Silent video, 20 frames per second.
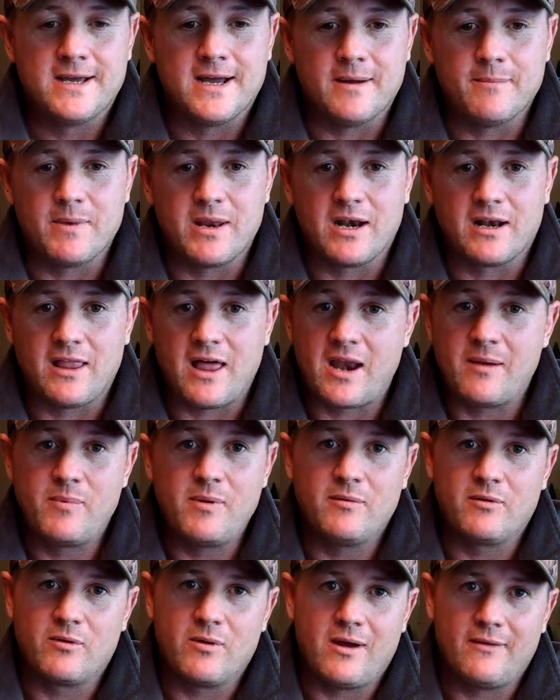And a lot of
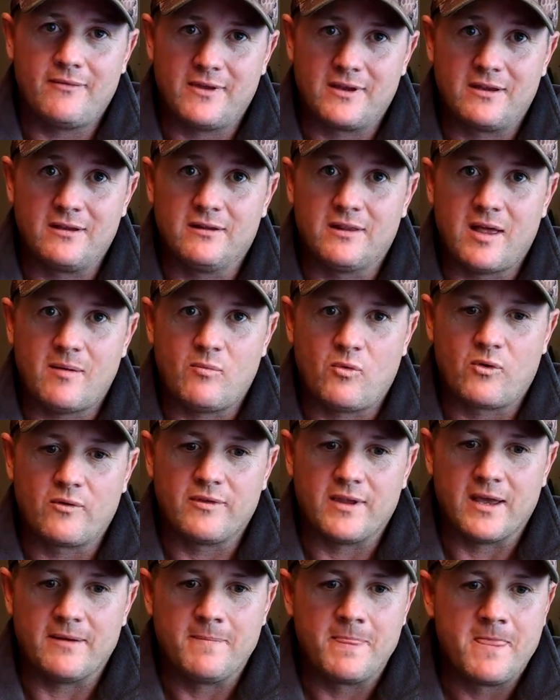people go out and they kill a lot more
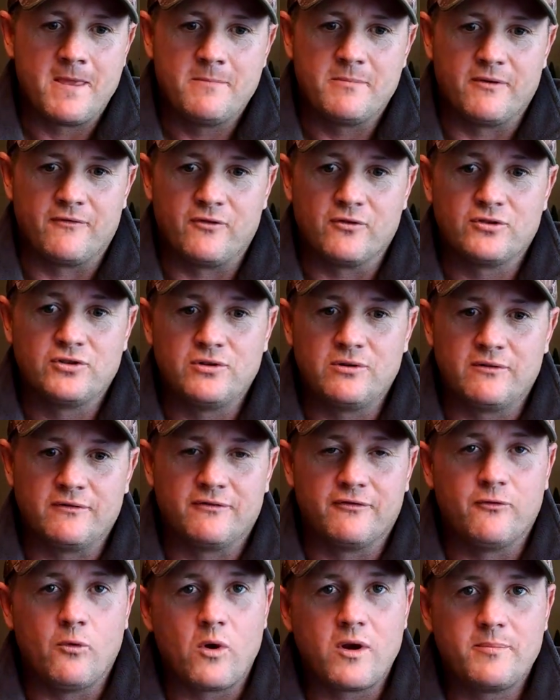than that. But if you're shooting
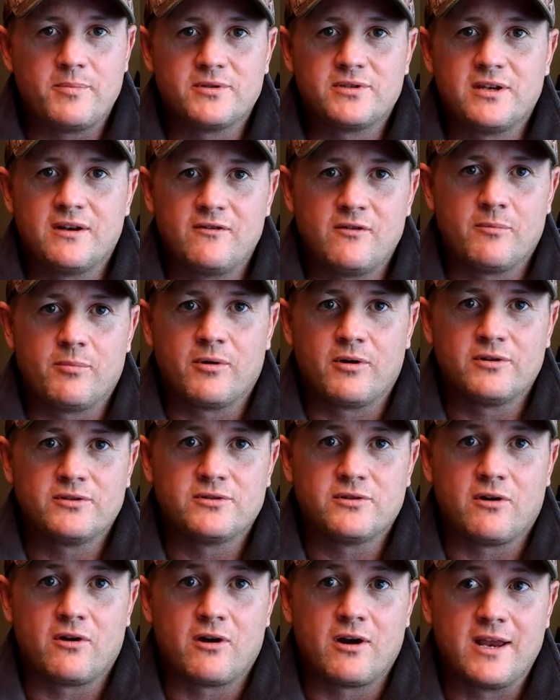40% of your
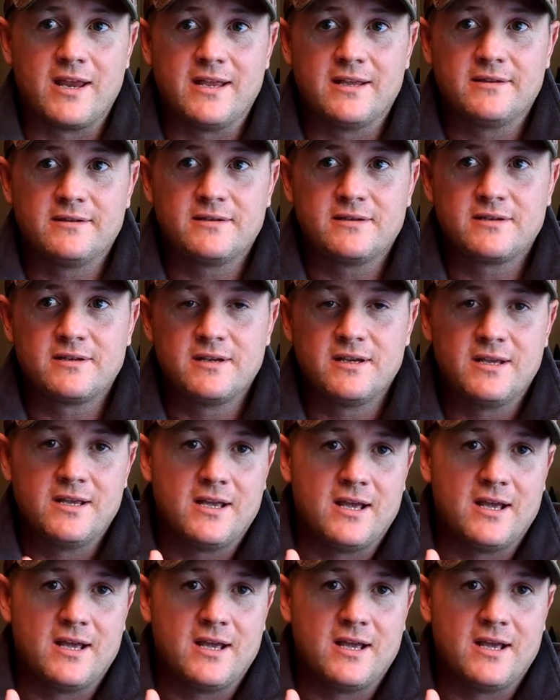birds are hens,